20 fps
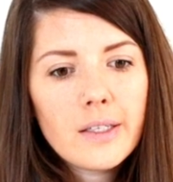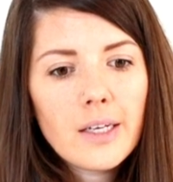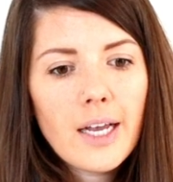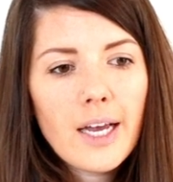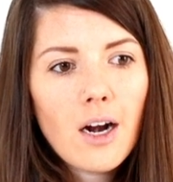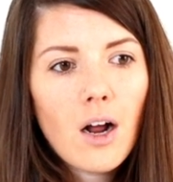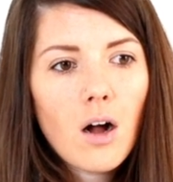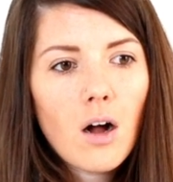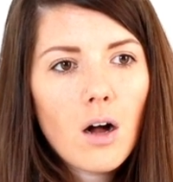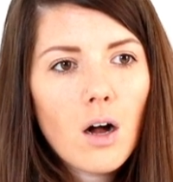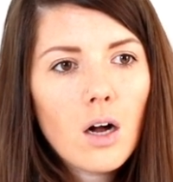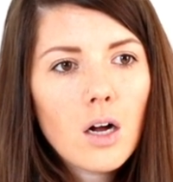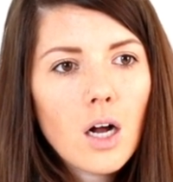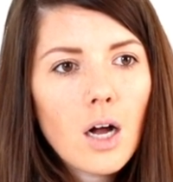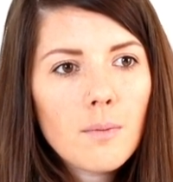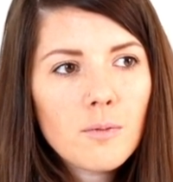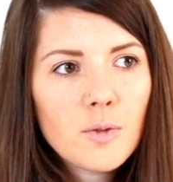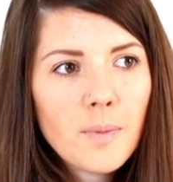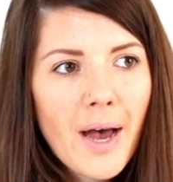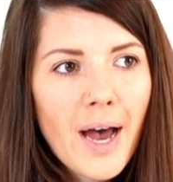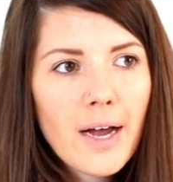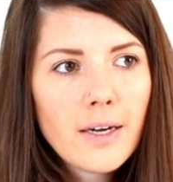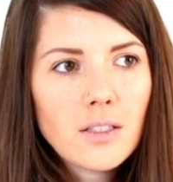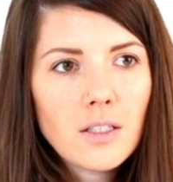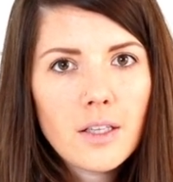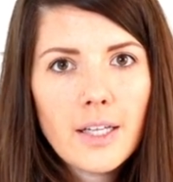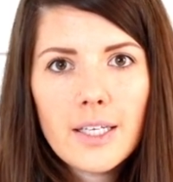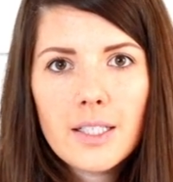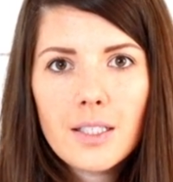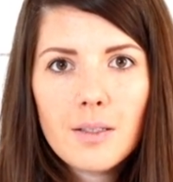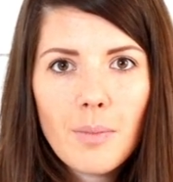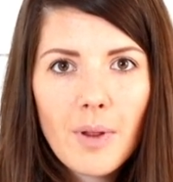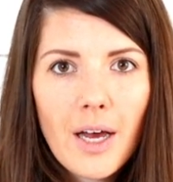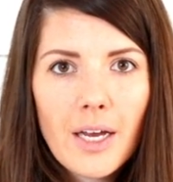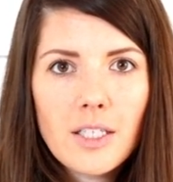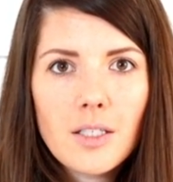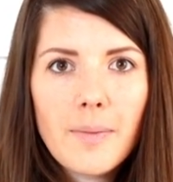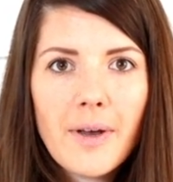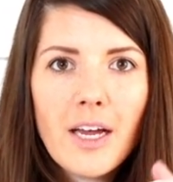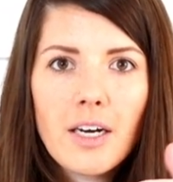It all comes back to like
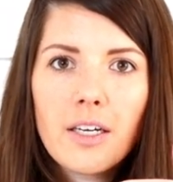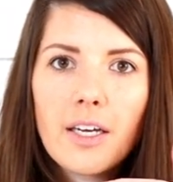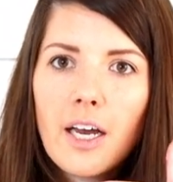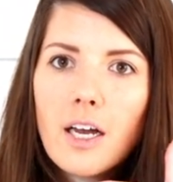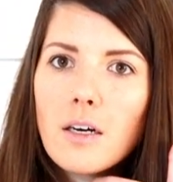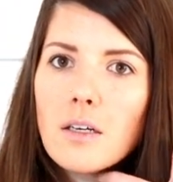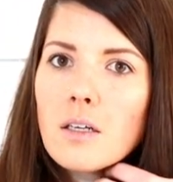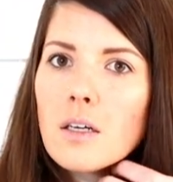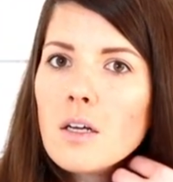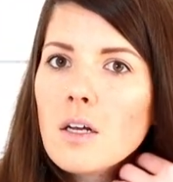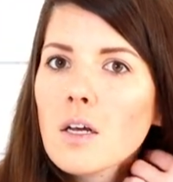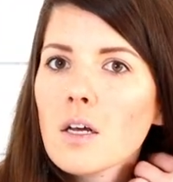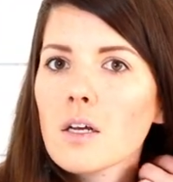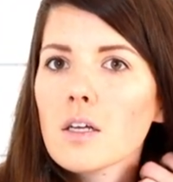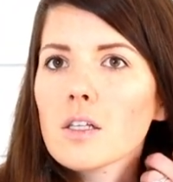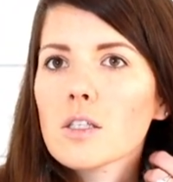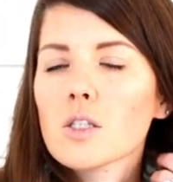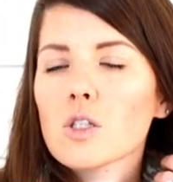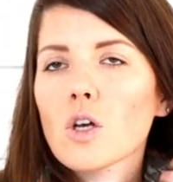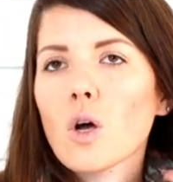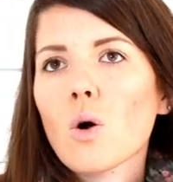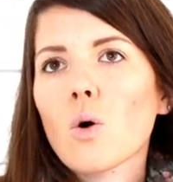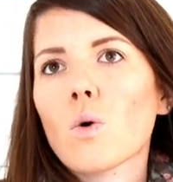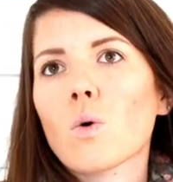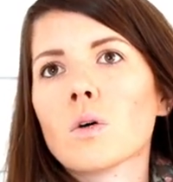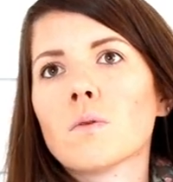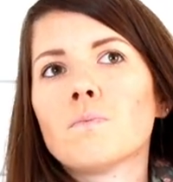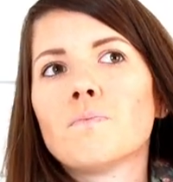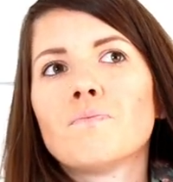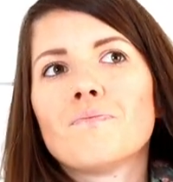supply and demand again. So